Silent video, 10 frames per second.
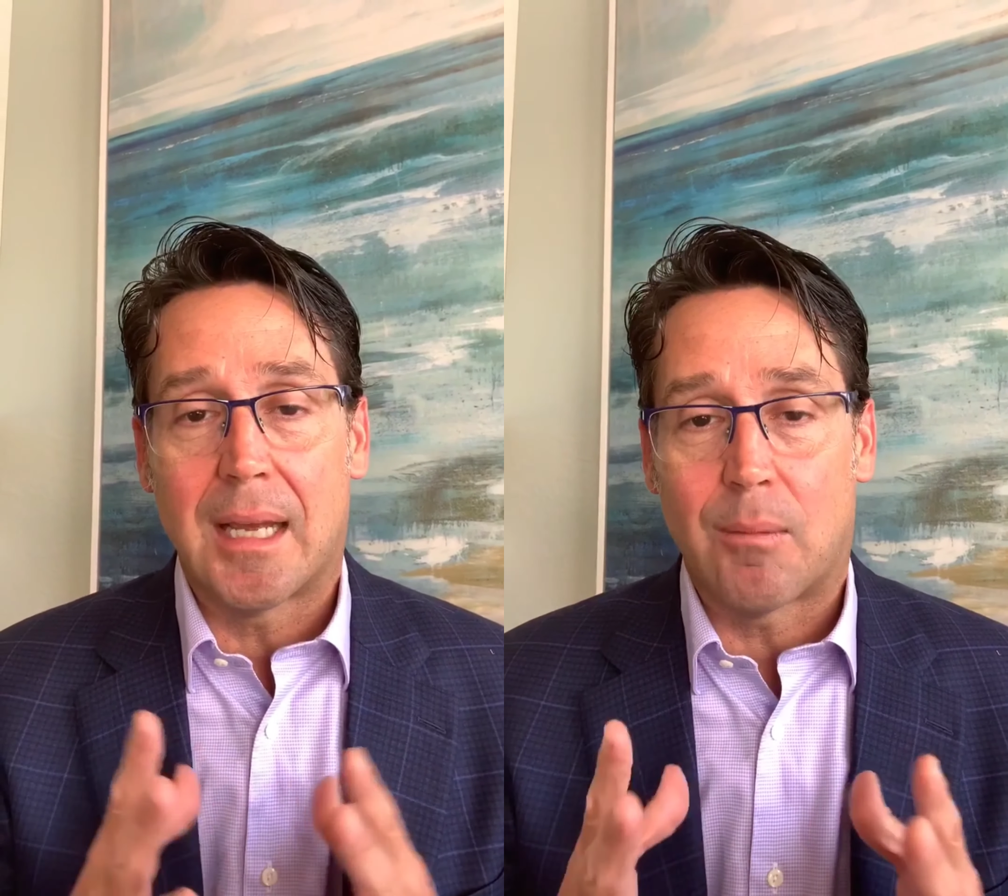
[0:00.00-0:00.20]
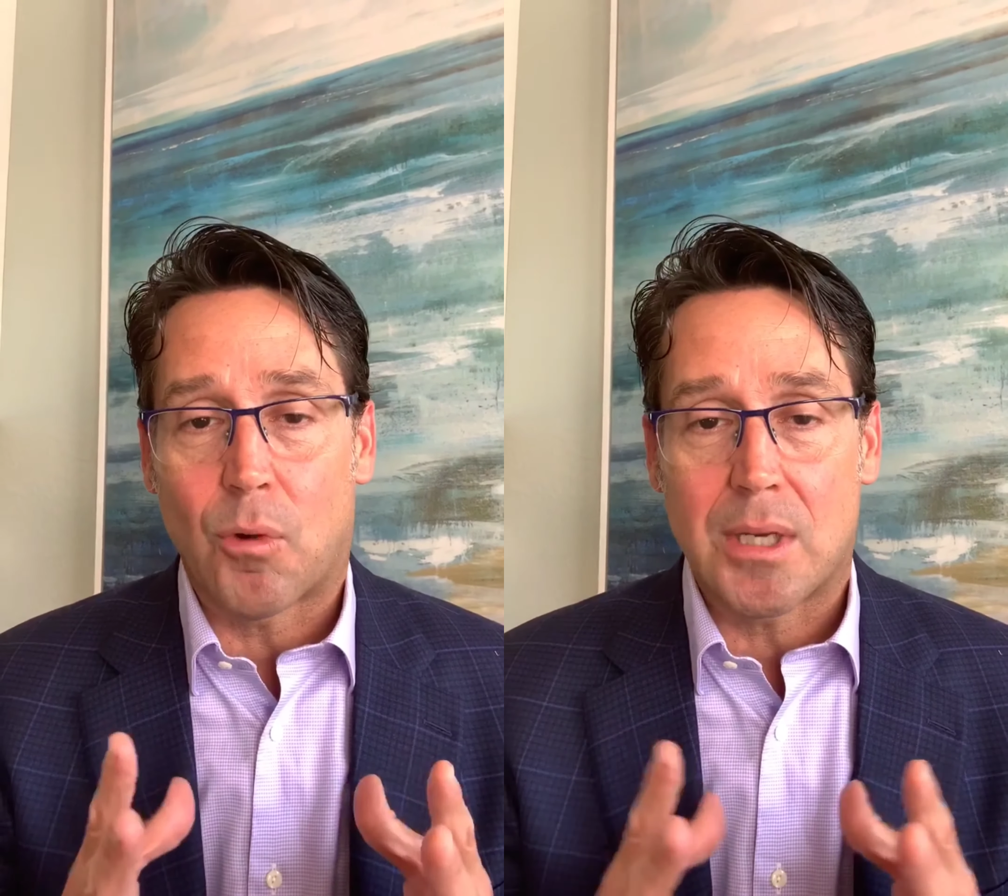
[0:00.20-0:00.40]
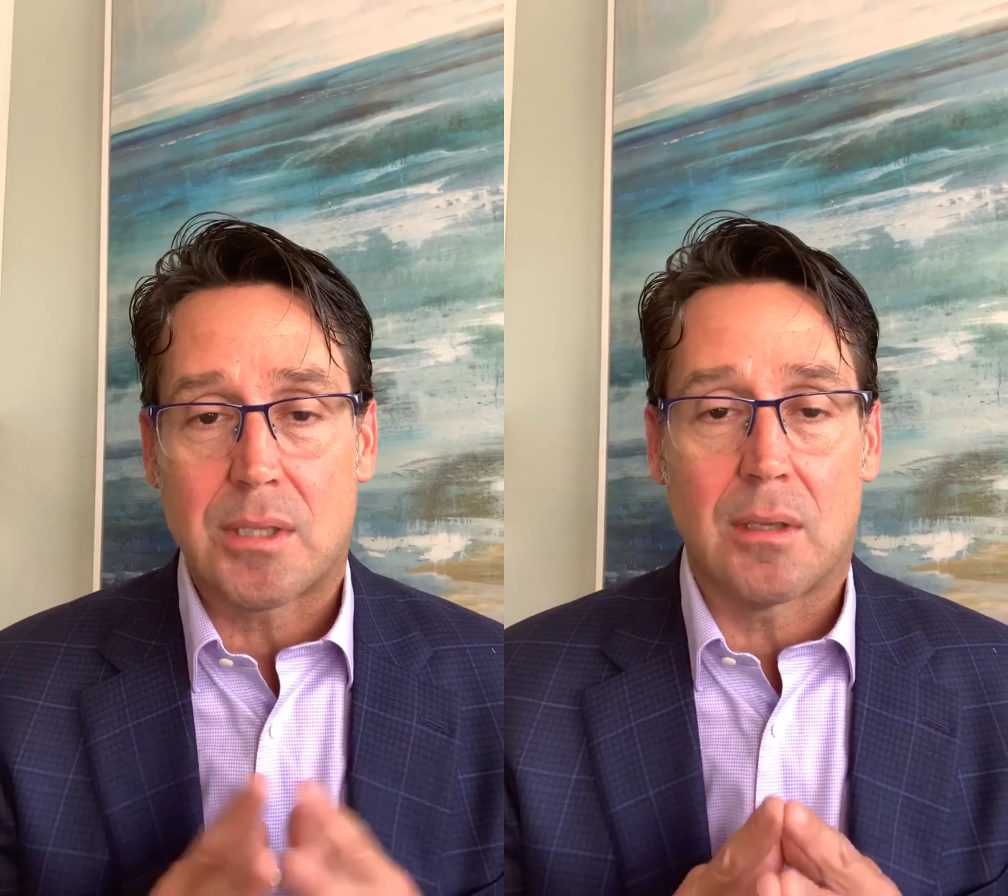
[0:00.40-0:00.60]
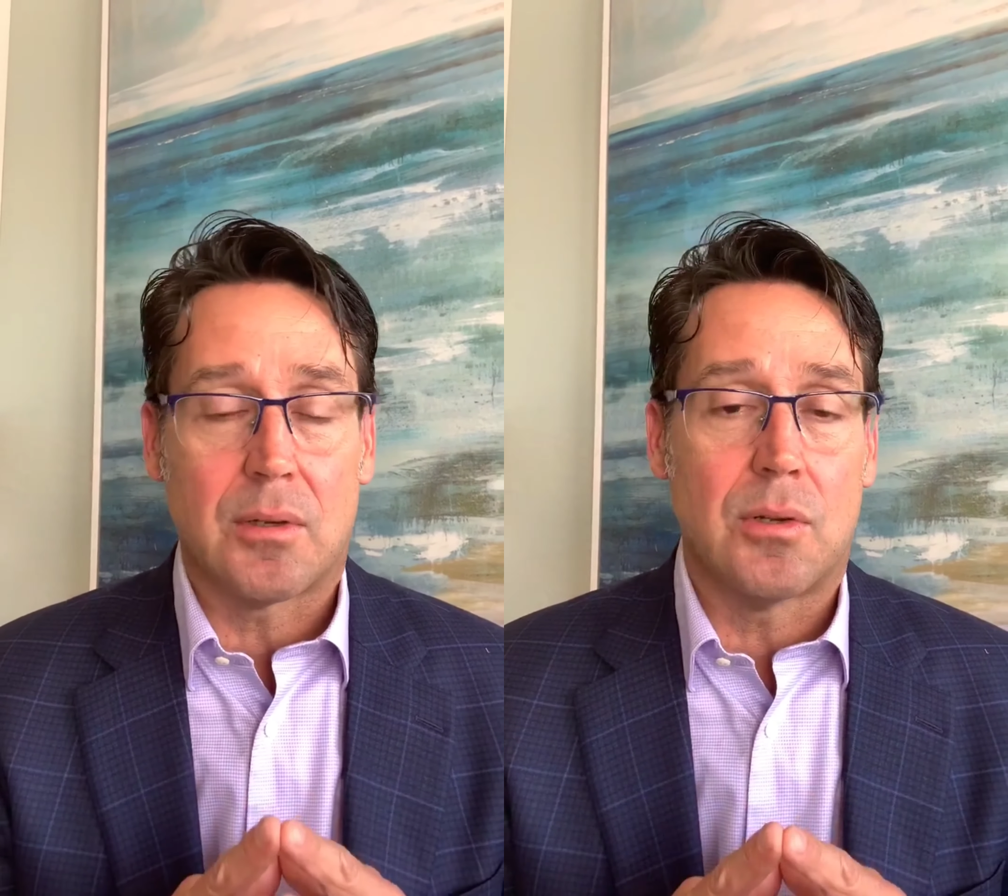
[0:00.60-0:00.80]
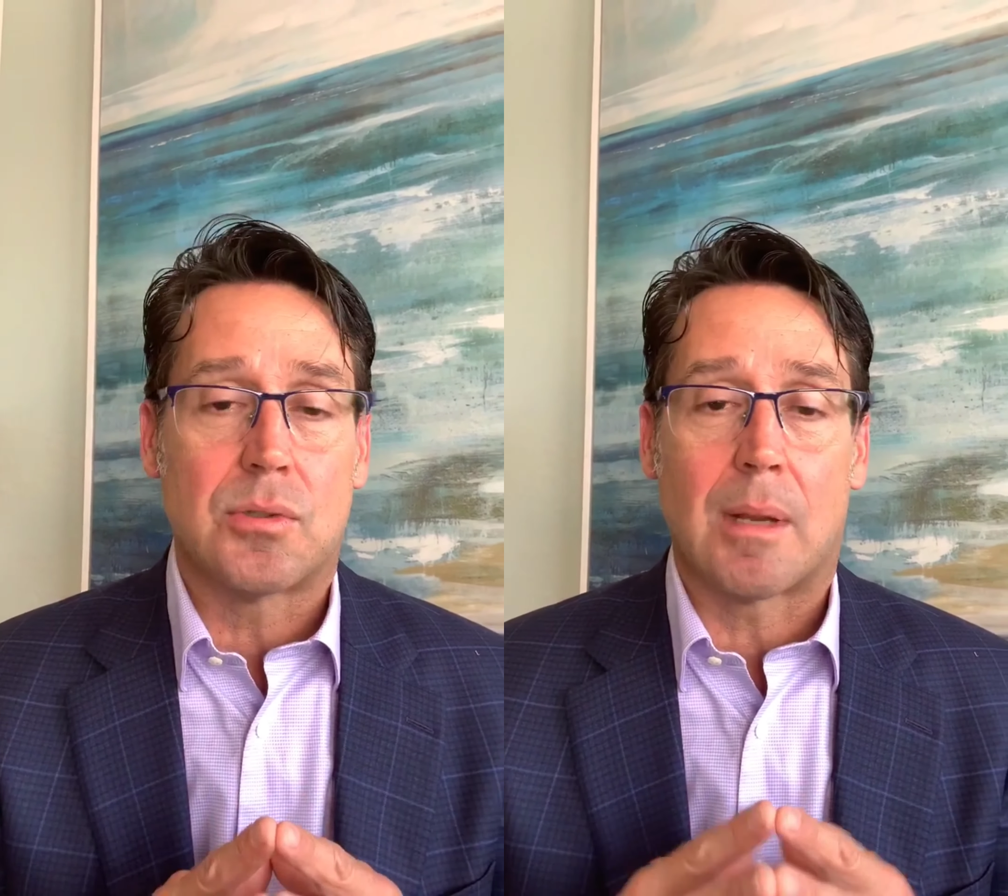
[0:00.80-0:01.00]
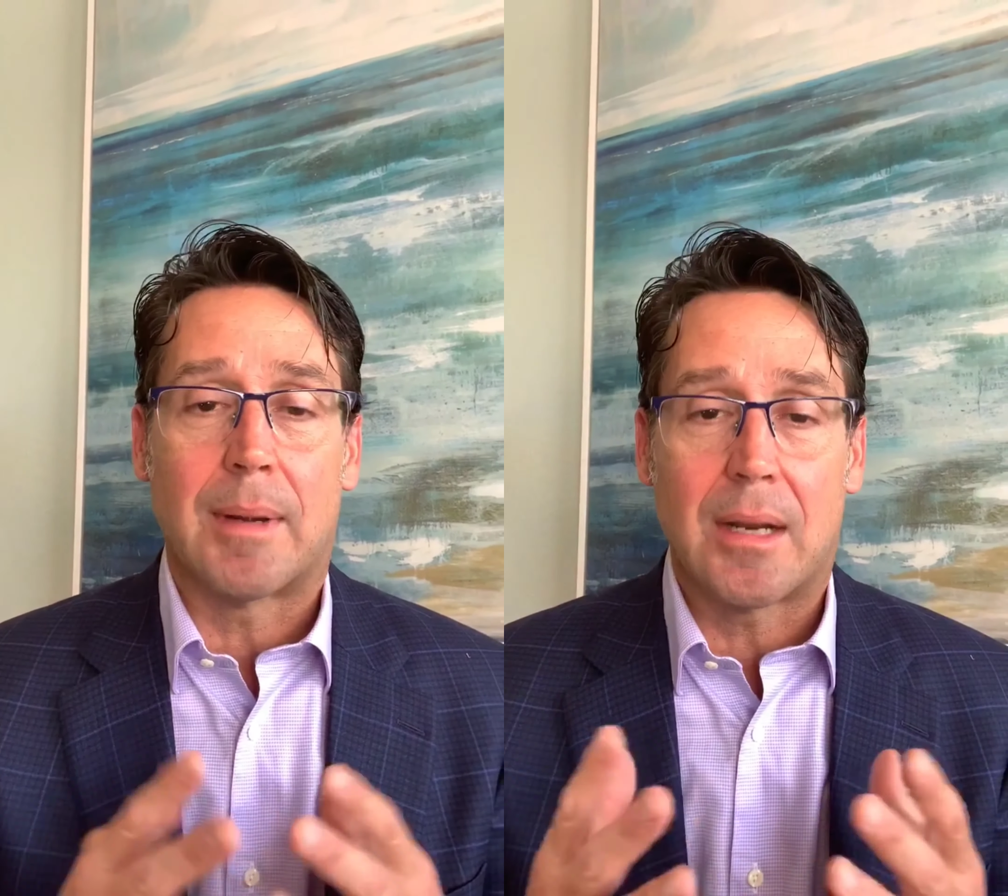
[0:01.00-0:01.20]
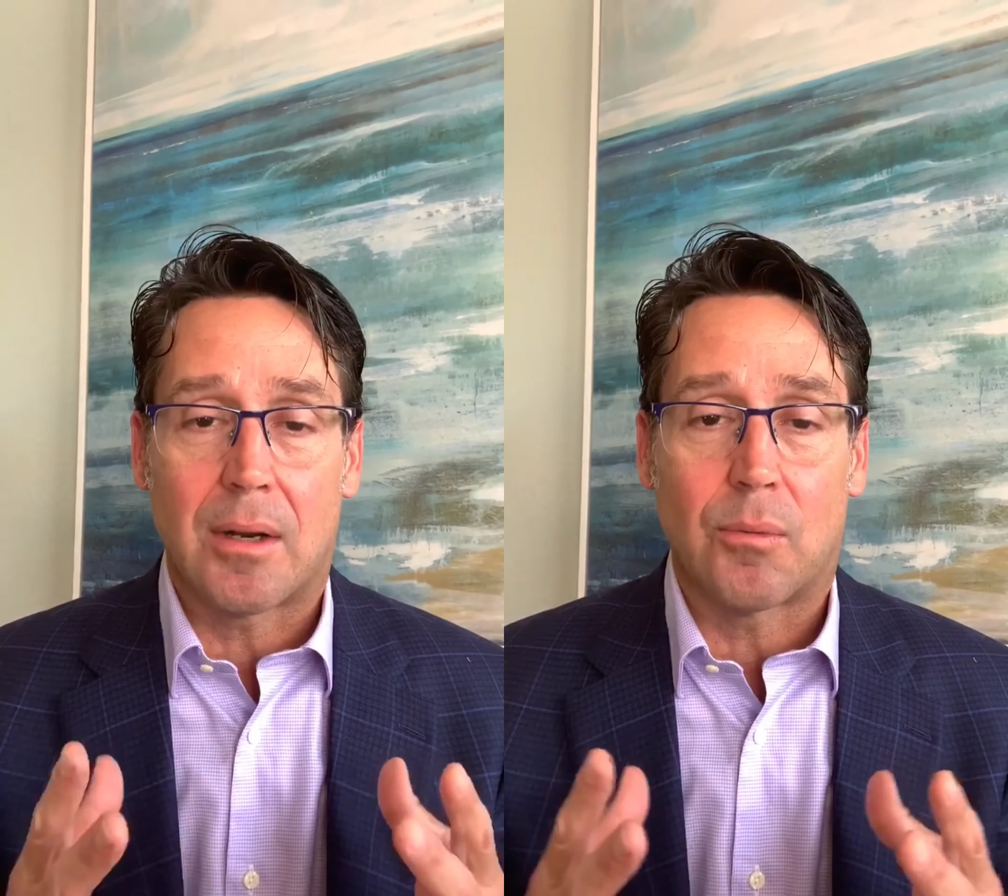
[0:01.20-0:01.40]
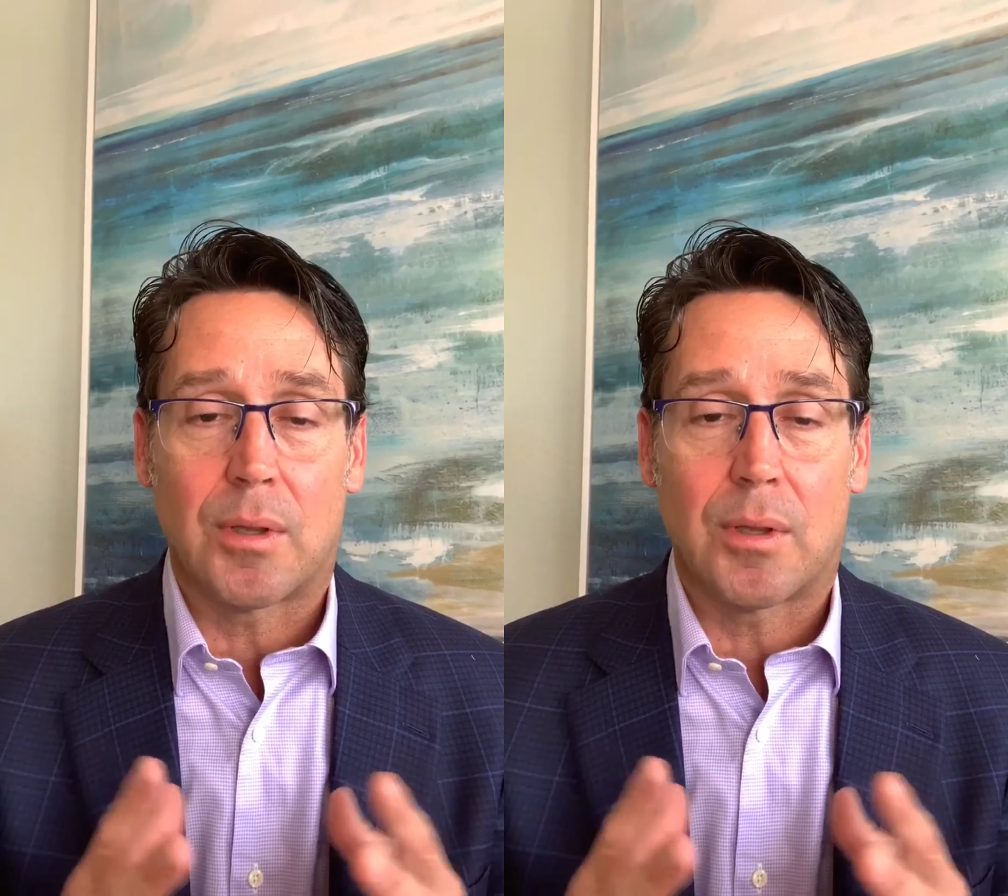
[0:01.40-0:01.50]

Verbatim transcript: I'm watching the news. I'm hearing